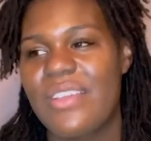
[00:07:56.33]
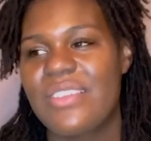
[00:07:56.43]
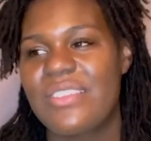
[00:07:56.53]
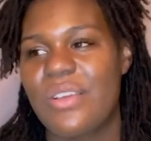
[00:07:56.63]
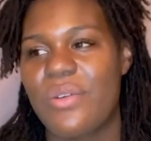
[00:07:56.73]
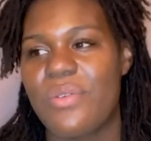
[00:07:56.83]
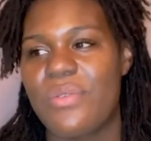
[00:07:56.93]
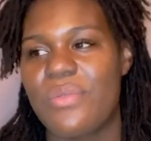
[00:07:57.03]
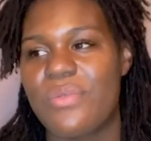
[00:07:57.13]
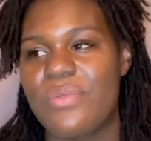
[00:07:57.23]

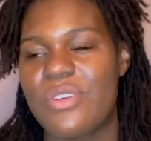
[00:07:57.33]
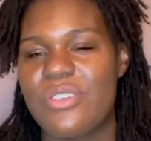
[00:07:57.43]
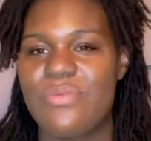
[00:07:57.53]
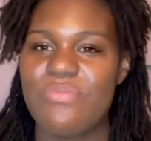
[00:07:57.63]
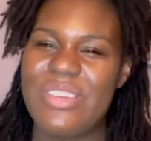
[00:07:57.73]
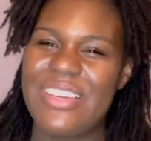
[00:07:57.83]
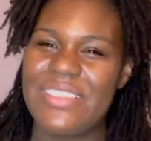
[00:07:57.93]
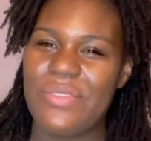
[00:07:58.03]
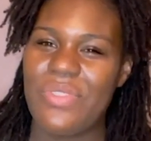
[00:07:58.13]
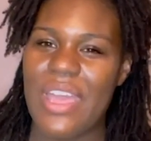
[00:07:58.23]
So
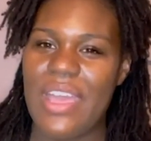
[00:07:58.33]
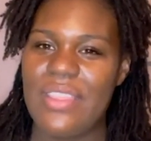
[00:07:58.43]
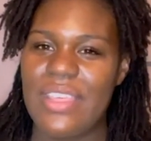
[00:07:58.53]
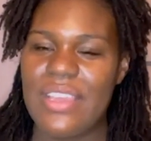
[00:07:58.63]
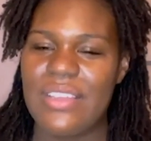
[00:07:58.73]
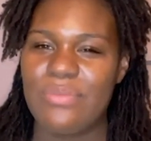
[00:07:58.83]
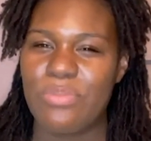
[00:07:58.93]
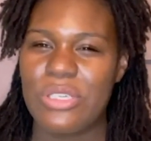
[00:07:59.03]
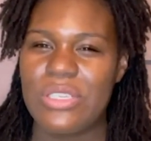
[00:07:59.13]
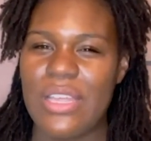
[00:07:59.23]
because of that, they
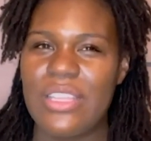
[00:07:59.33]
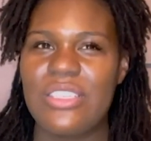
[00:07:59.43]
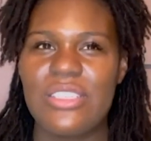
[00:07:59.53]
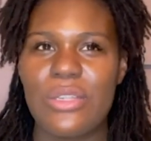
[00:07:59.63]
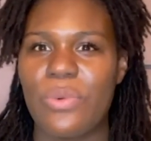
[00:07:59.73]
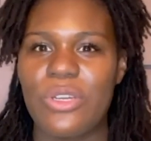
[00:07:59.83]
put, I think she said 1 or